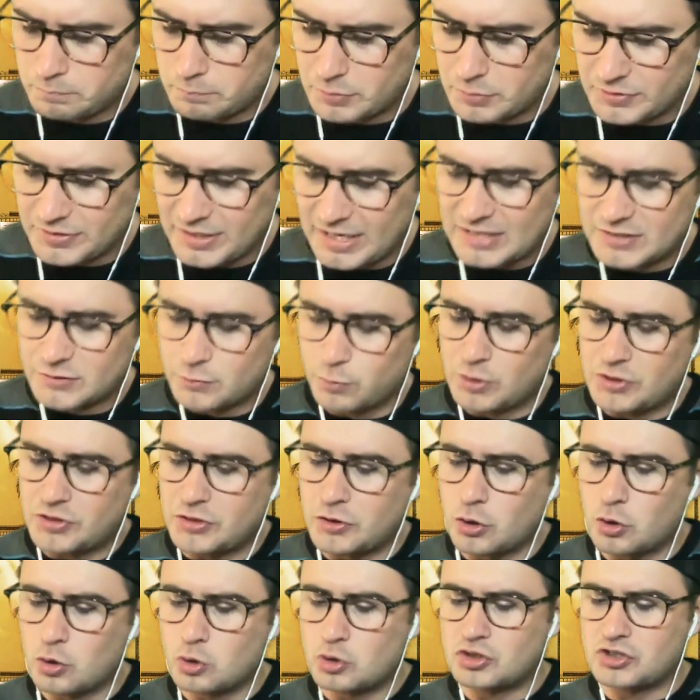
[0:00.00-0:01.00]
but that's what
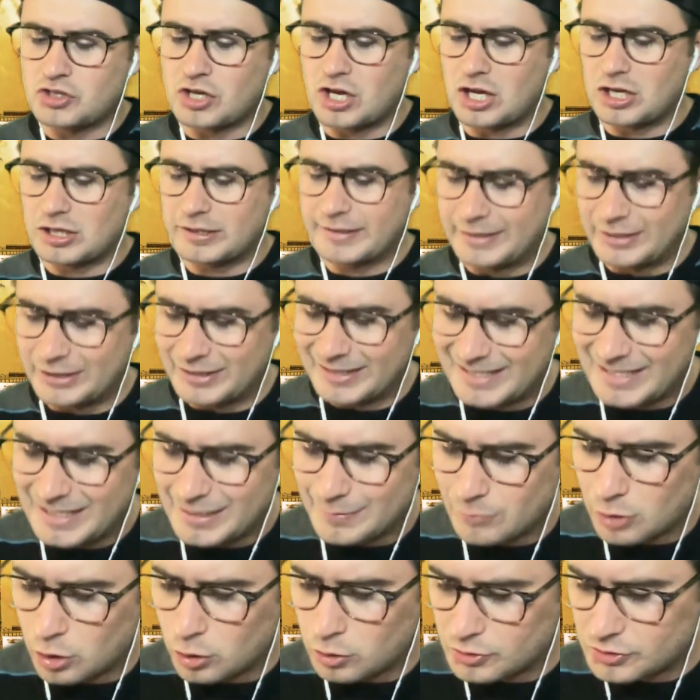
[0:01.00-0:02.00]
those uh, little
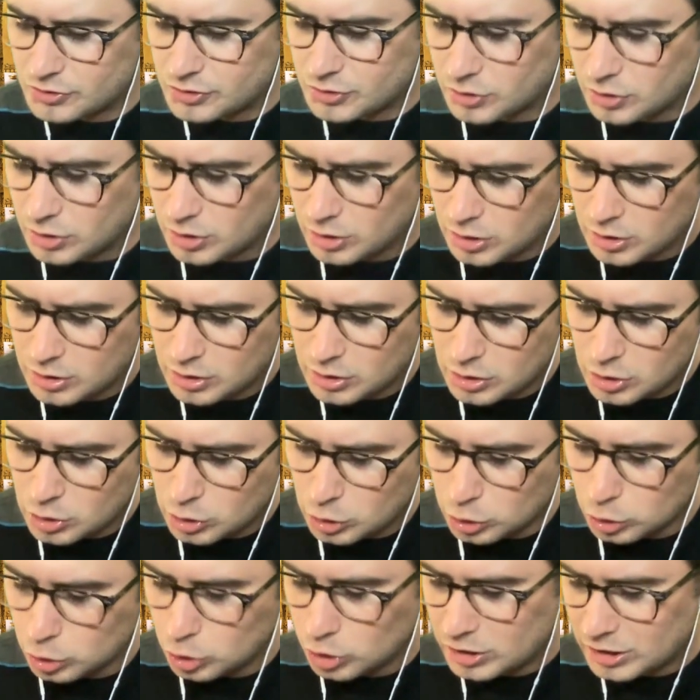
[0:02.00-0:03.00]
emotes
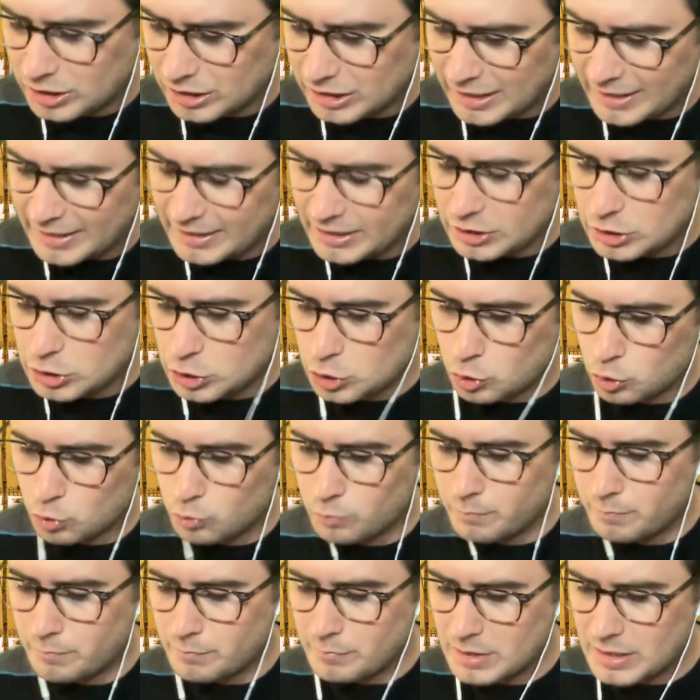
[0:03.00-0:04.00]
look like to
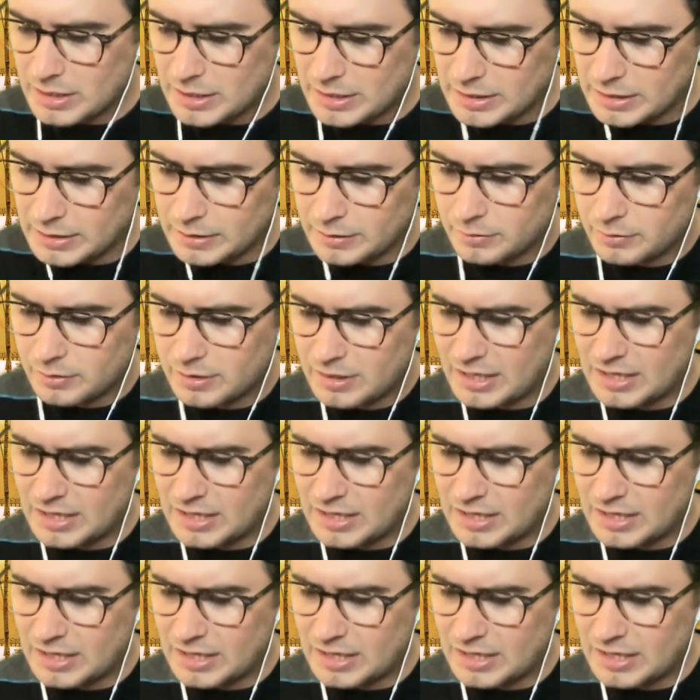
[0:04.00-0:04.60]
me.